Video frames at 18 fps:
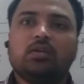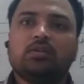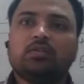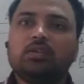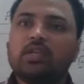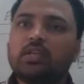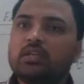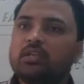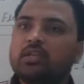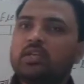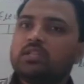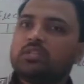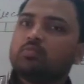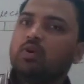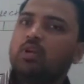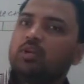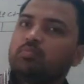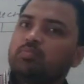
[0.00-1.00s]
then the
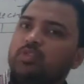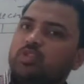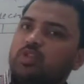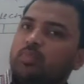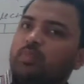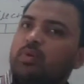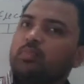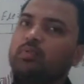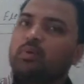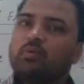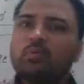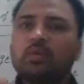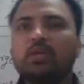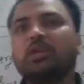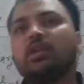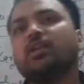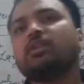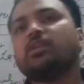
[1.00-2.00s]
smaller piece of paper
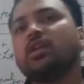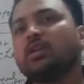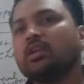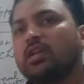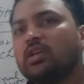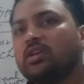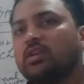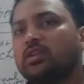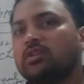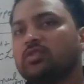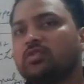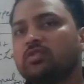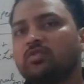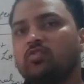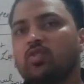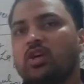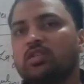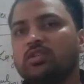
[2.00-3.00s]
will get attracted
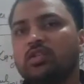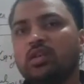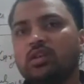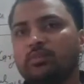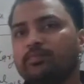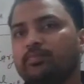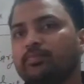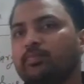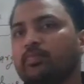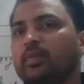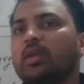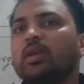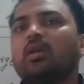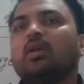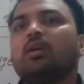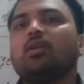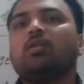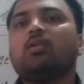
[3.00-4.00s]
toward the
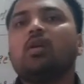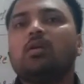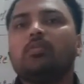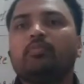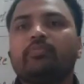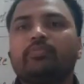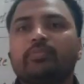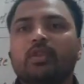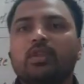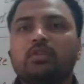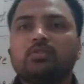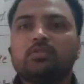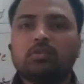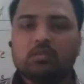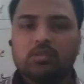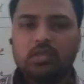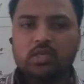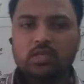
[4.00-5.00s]
comb.
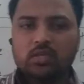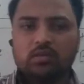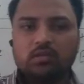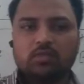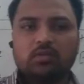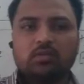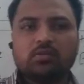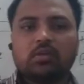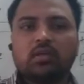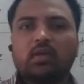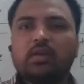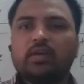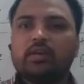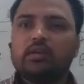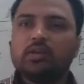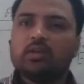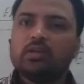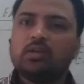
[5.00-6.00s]
So in
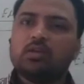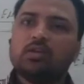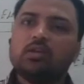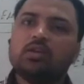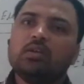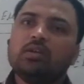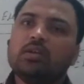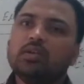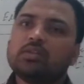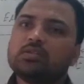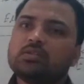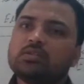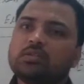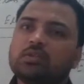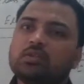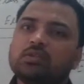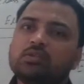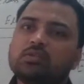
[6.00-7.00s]

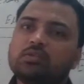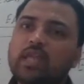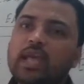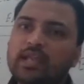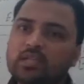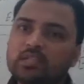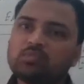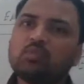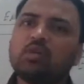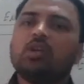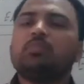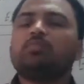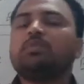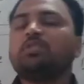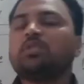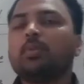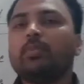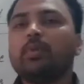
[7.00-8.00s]
that smaller
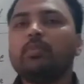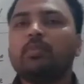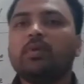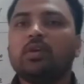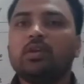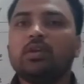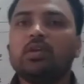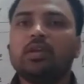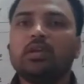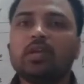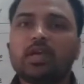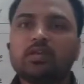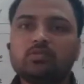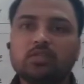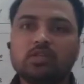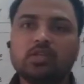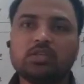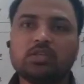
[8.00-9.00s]
piece of paper in an
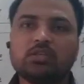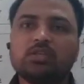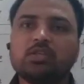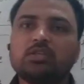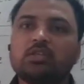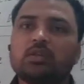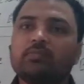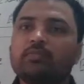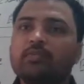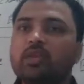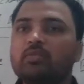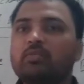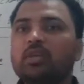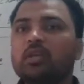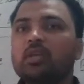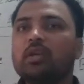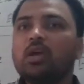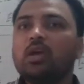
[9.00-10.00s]
isolated system, they
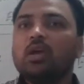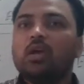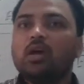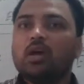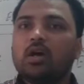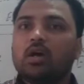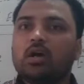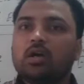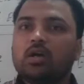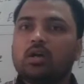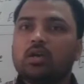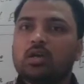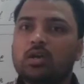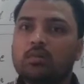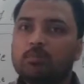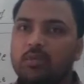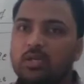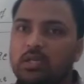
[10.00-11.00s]
will
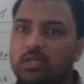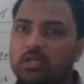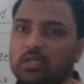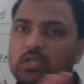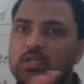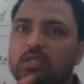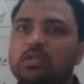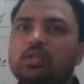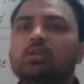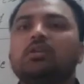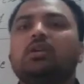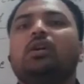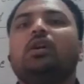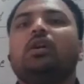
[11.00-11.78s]
completely